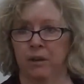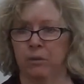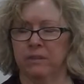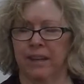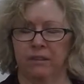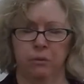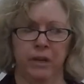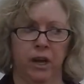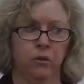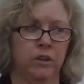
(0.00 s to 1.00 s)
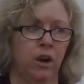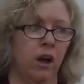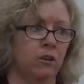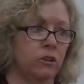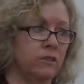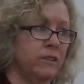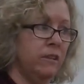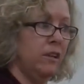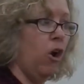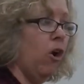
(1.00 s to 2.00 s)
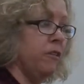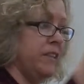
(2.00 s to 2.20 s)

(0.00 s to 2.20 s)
It was like $300 so that all